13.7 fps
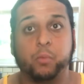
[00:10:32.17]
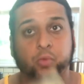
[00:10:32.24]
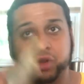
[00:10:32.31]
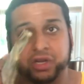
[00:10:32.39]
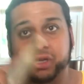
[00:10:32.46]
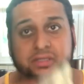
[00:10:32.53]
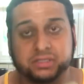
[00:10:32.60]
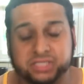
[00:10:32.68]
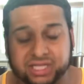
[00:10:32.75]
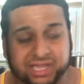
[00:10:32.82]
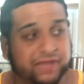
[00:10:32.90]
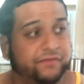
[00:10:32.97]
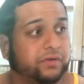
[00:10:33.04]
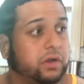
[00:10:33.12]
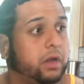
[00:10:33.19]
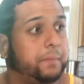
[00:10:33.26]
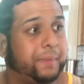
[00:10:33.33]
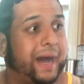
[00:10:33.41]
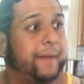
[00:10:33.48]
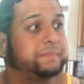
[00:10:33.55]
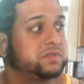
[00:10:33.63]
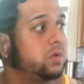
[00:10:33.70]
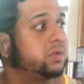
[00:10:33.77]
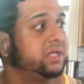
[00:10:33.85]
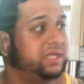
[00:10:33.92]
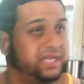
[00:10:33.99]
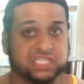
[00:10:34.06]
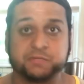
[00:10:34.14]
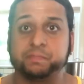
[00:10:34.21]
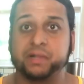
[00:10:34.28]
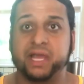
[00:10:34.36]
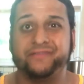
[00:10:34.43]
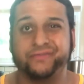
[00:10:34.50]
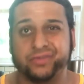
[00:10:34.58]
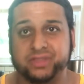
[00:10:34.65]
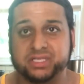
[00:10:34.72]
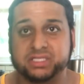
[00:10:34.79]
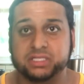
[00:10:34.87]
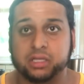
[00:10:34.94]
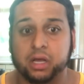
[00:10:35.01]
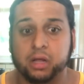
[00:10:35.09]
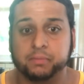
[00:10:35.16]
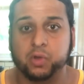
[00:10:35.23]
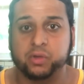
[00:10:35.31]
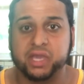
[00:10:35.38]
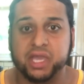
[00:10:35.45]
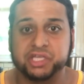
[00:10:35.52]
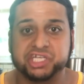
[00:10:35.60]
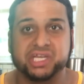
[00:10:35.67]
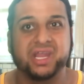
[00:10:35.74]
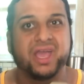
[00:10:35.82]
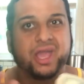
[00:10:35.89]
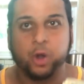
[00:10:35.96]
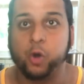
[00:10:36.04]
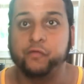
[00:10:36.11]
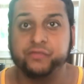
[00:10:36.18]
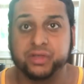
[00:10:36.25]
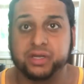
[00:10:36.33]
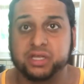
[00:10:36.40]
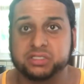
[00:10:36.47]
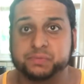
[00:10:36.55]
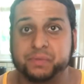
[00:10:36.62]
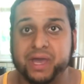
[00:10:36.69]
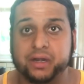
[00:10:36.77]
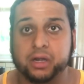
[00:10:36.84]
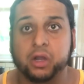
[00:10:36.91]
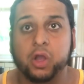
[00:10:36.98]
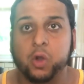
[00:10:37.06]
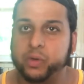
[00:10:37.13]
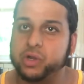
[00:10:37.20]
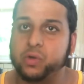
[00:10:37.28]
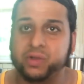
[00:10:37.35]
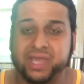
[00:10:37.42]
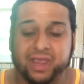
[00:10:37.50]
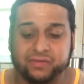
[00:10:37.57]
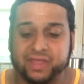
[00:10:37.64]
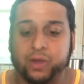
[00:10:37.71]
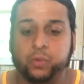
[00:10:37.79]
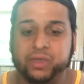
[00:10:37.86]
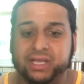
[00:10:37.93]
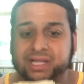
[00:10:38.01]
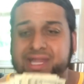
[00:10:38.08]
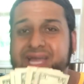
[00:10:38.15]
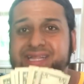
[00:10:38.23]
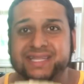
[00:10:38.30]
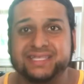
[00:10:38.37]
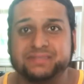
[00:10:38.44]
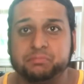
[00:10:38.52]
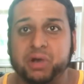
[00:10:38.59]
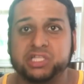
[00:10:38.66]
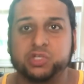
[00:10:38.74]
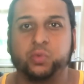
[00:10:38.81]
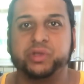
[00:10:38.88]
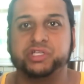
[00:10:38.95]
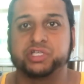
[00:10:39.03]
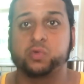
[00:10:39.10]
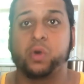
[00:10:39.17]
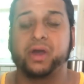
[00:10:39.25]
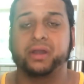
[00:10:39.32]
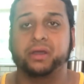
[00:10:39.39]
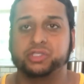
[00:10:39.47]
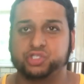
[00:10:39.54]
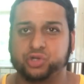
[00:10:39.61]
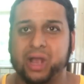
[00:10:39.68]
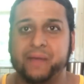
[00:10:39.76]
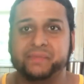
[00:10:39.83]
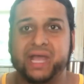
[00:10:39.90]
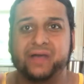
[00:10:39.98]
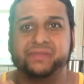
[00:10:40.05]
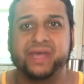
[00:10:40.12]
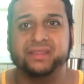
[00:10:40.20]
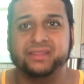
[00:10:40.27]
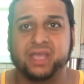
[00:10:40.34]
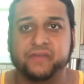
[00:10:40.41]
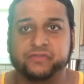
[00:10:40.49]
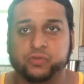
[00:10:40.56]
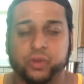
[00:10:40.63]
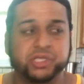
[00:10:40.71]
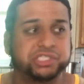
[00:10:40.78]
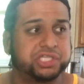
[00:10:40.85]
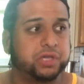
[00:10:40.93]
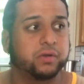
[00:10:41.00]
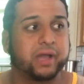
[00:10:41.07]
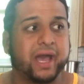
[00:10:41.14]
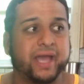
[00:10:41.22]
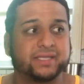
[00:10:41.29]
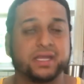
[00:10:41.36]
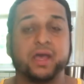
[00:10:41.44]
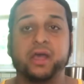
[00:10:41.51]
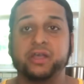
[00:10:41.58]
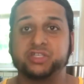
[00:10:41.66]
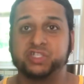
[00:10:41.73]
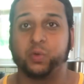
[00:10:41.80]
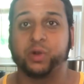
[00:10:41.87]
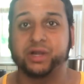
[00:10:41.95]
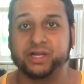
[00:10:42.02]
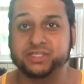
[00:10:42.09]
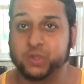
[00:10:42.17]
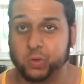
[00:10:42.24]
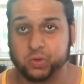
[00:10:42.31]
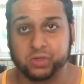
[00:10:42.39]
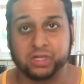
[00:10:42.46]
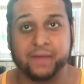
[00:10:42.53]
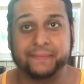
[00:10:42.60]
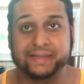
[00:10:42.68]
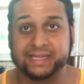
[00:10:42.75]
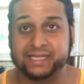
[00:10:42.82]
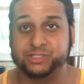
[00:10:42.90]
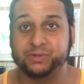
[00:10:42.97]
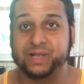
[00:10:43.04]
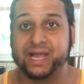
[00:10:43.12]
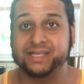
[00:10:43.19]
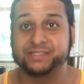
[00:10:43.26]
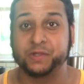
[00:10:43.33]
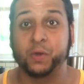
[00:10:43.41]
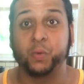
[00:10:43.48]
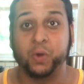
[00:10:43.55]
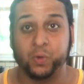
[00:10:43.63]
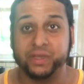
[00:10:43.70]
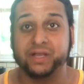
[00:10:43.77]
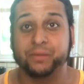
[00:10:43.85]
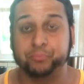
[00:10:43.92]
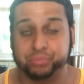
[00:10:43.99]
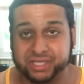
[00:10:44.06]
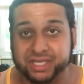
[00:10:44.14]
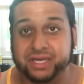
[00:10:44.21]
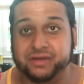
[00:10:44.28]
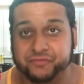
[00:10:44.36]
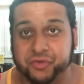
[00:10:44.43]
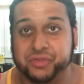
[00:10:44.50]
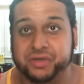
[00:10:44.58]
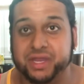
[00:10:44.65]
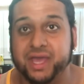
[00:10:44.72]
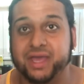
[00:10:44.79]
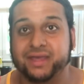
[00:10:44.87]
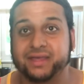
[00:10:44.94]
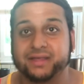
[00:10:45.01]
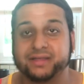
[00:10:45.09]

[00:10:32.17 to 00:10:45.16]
We're going to deliver a Pops only display for this location. Hopefully it does better. We don't care that we collect this much. We just want to drop down that theft ratio, guys. So we're going to total up and let you guys know what we completed for the day.